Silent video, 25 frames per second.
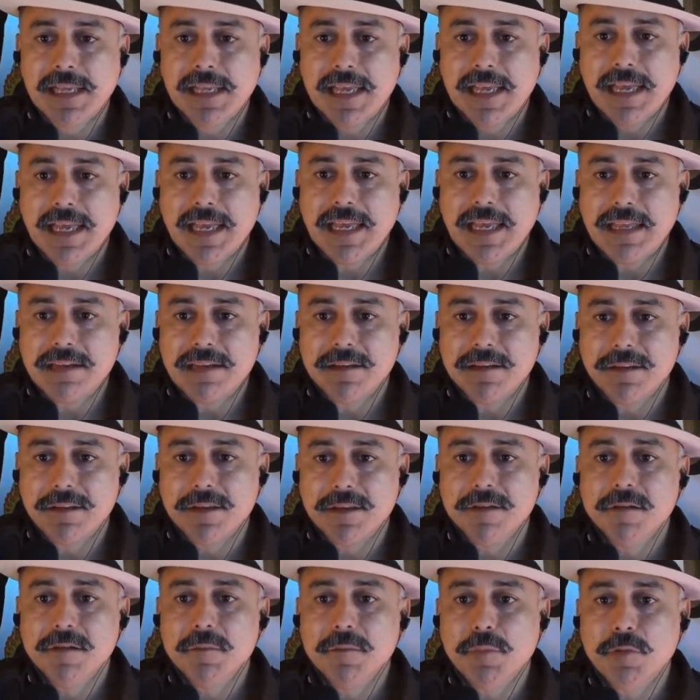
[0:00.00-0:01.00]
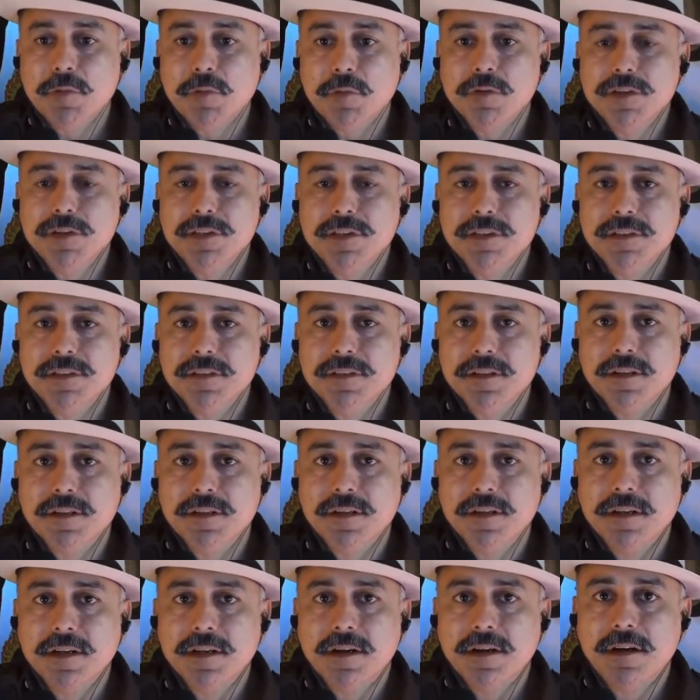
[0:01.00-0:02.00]
and their importance
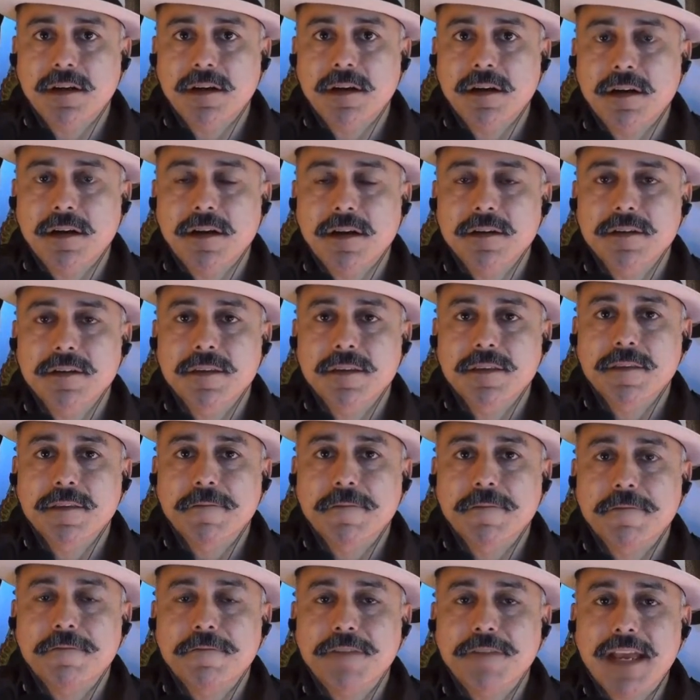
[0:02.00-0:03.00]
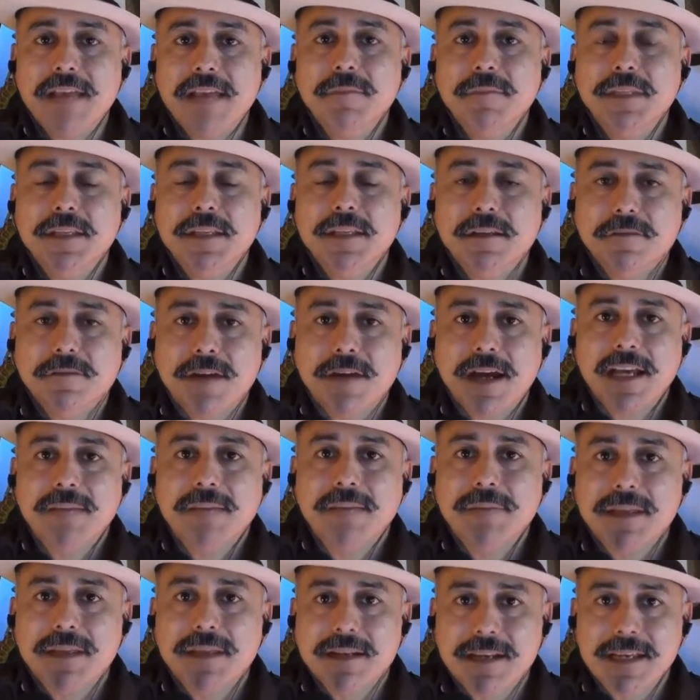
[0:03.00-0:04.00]
on the family of
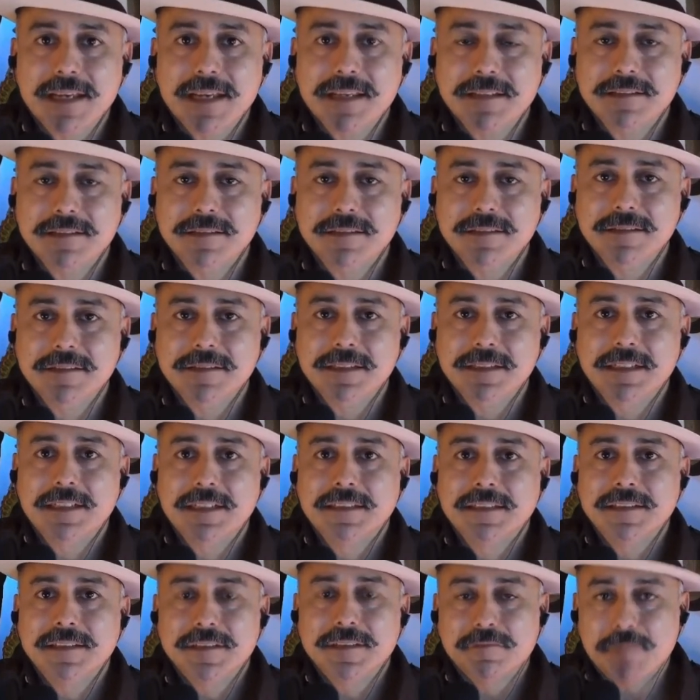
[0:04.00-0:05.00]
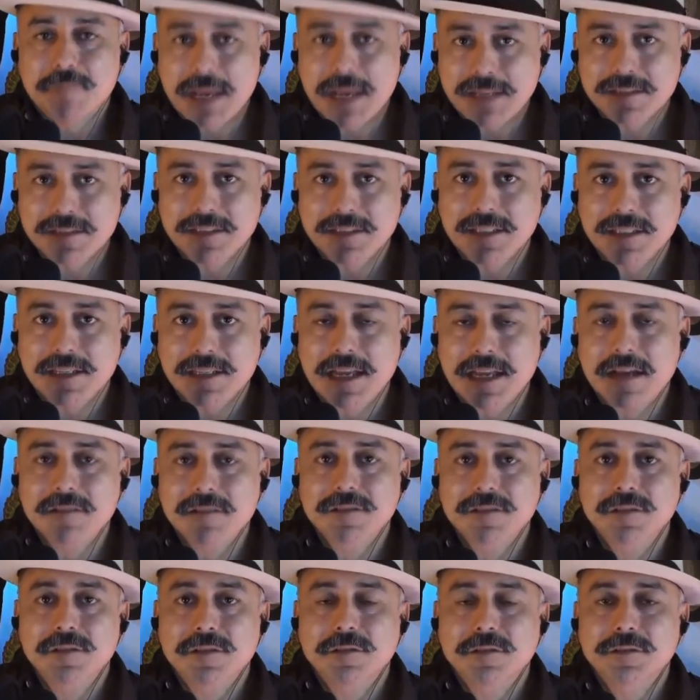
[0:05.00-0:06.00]
Jaime Reyes, this Mexican
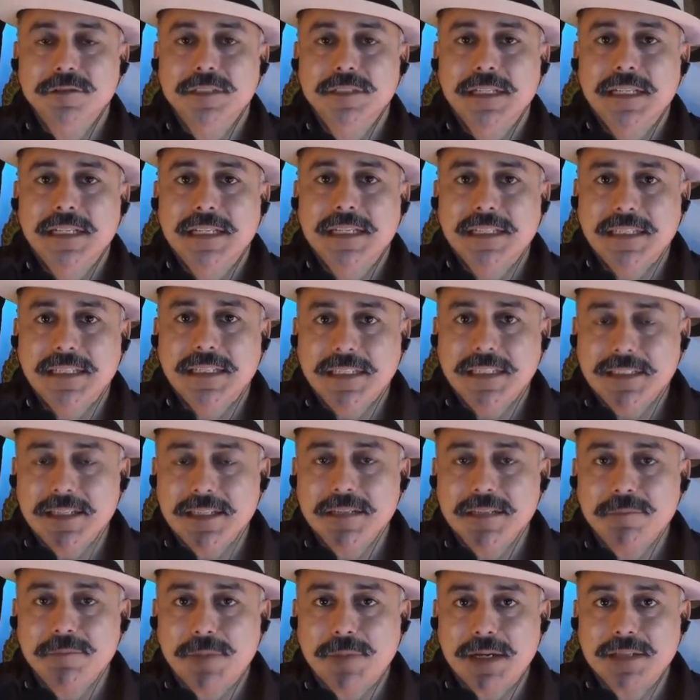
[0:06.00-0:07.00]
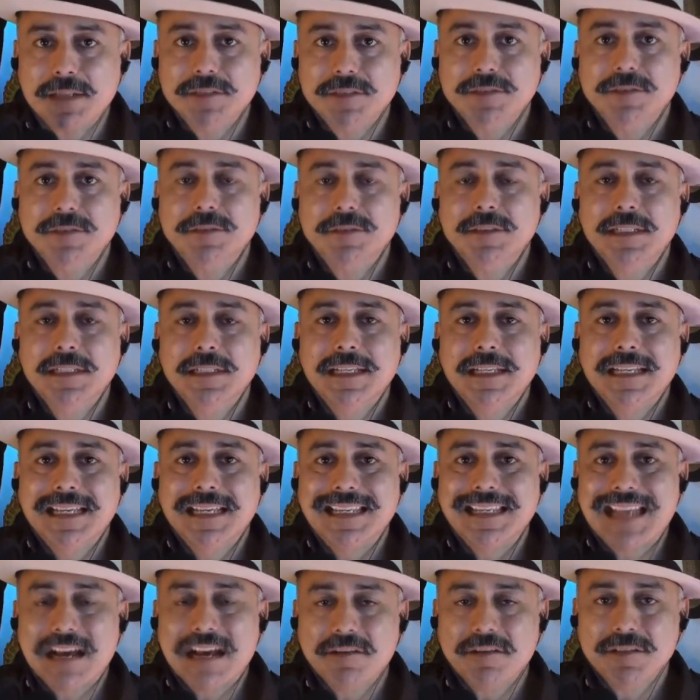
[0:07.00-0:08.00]
household in El Paso,
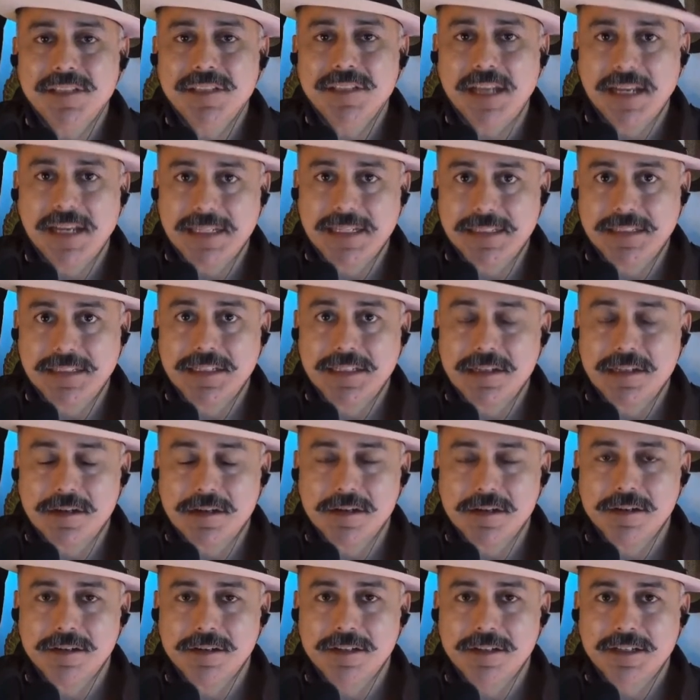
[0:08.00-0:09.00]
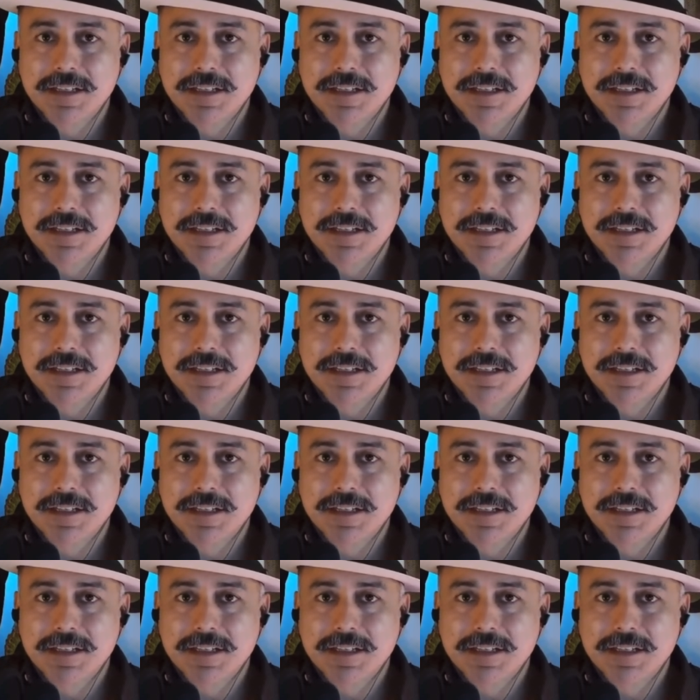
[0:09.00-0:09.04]
and how tight they are.